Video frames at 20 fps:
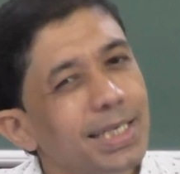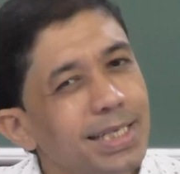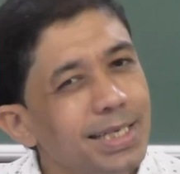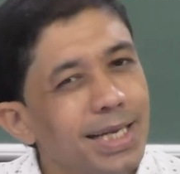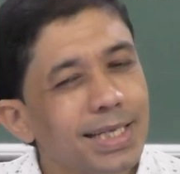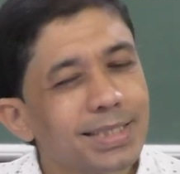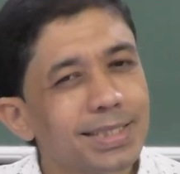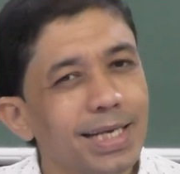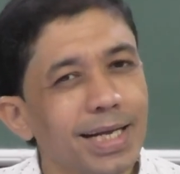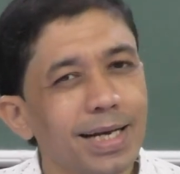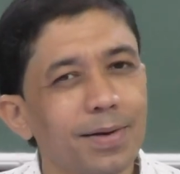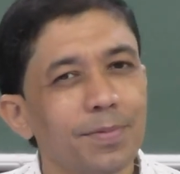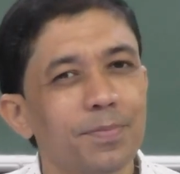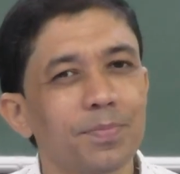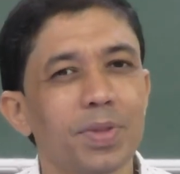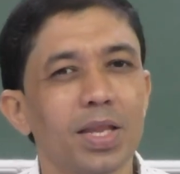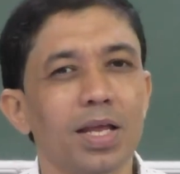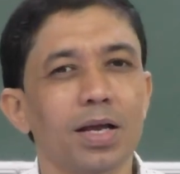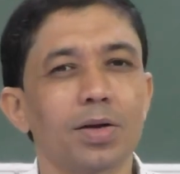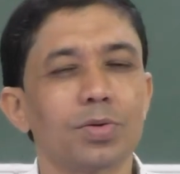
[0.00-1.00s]
in nature
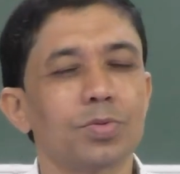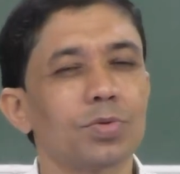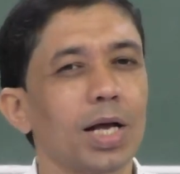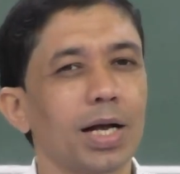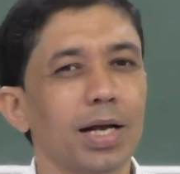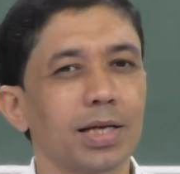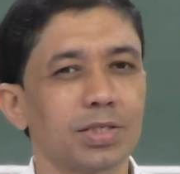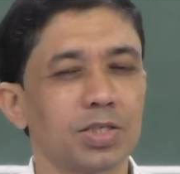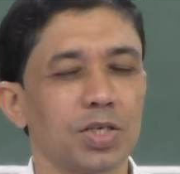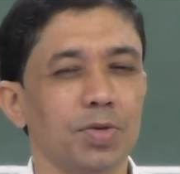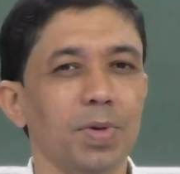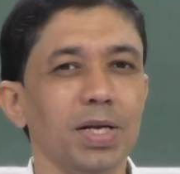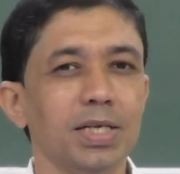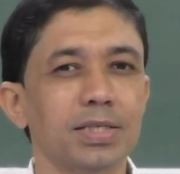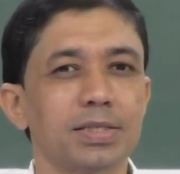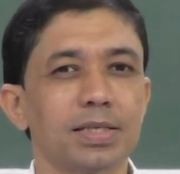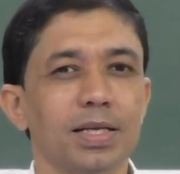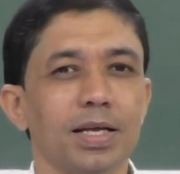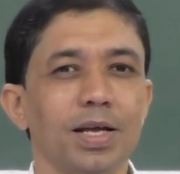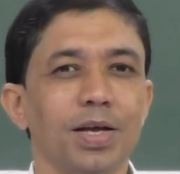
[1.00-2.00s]
to the
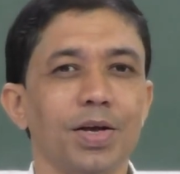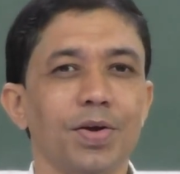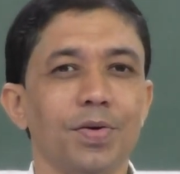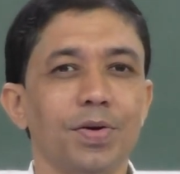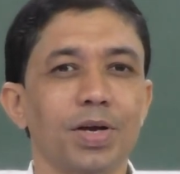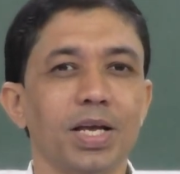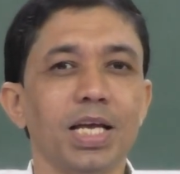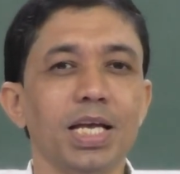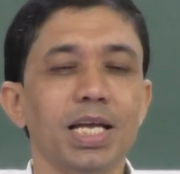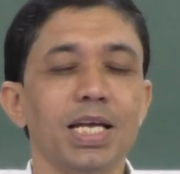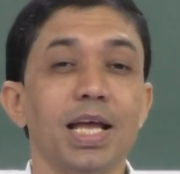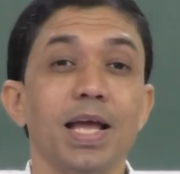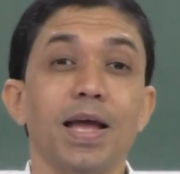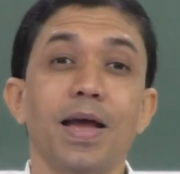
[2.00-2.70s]
customers okay